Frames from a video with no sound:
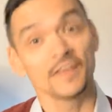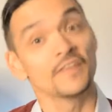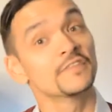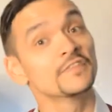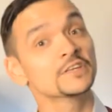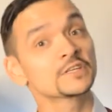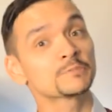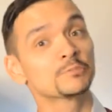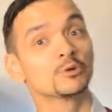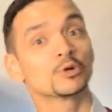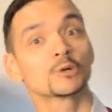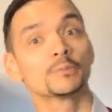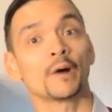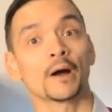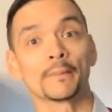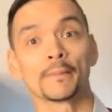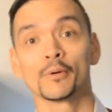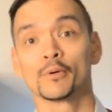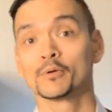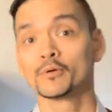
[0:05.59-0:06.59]
This book by
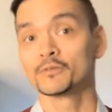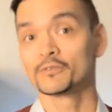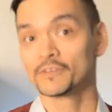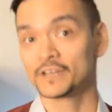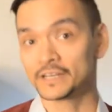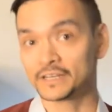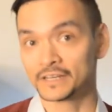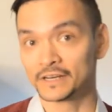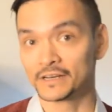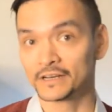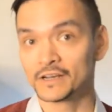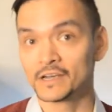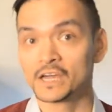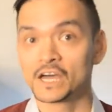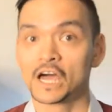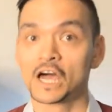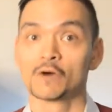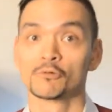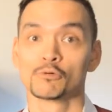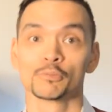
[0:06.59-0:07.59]
Vigna,
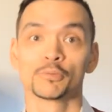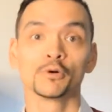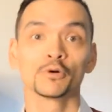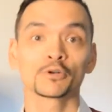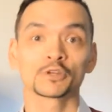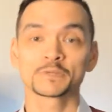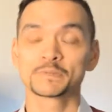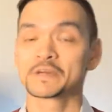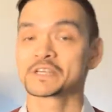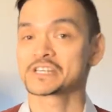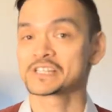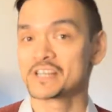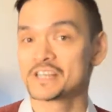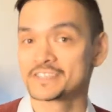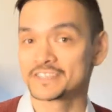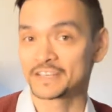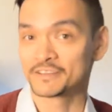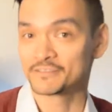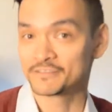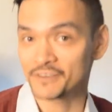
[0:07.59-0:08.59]
a reporter
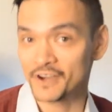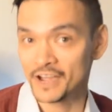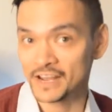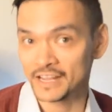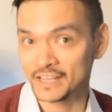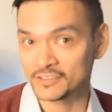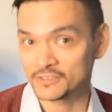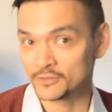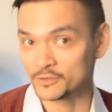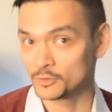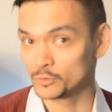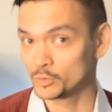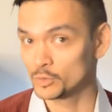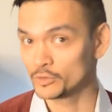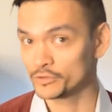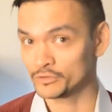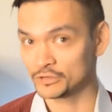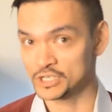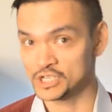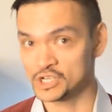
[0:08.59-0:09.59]
specializing in finance for the Wall
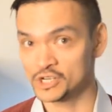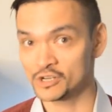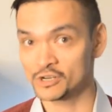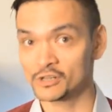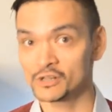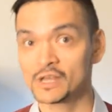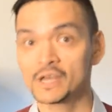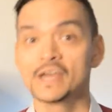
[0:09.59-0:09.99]
Street Journal,